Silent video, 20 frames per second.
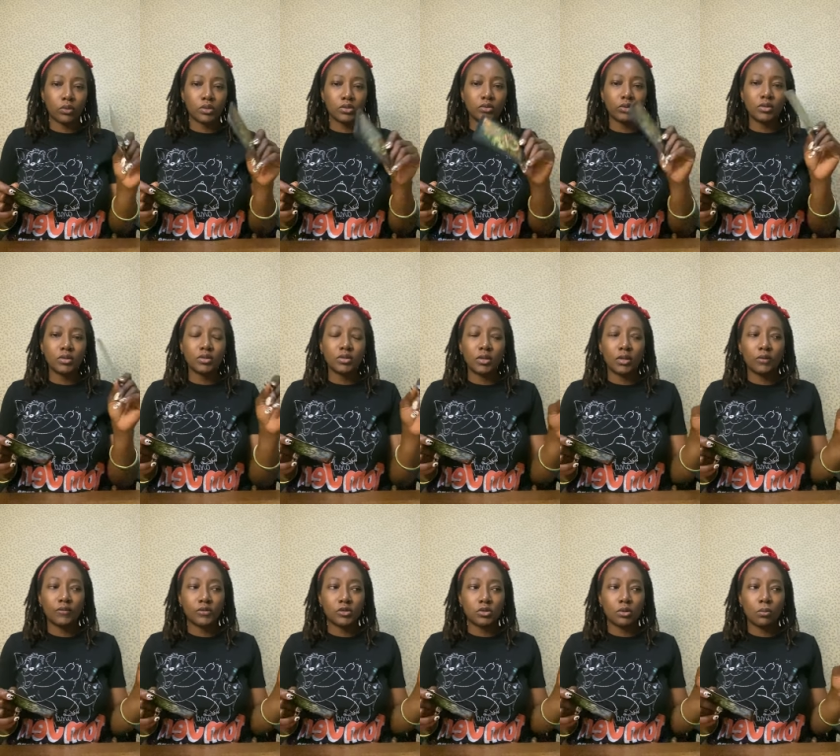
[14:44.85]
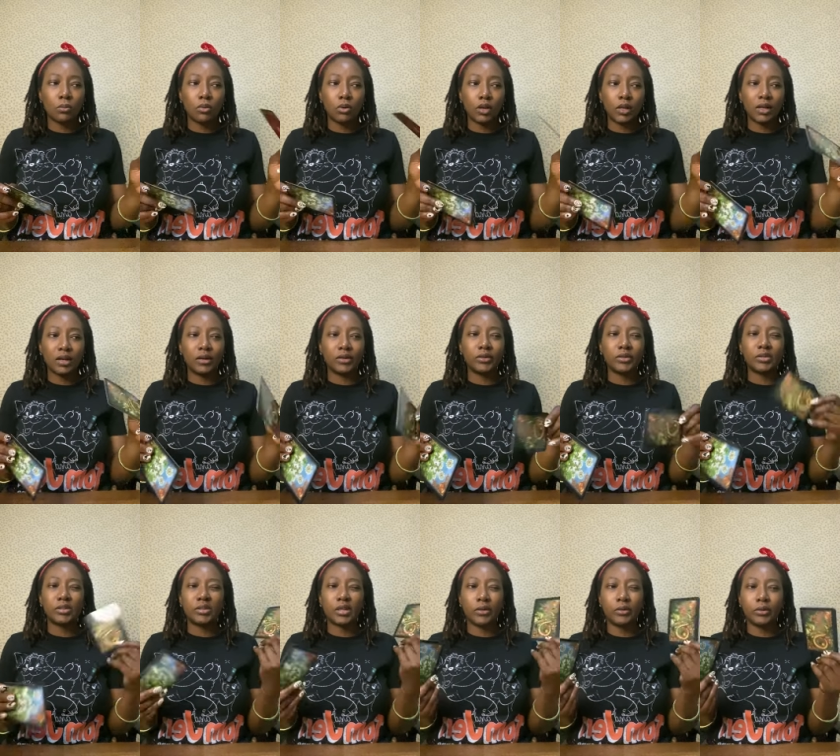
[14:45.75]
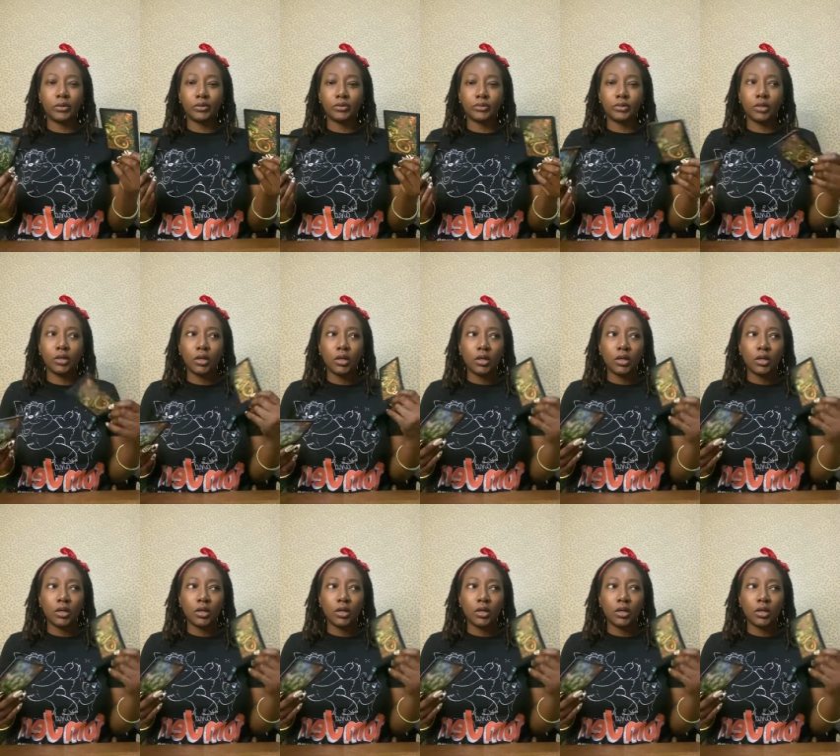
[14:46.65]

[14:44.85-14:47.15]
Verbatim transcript: It's going to give you some more clarity around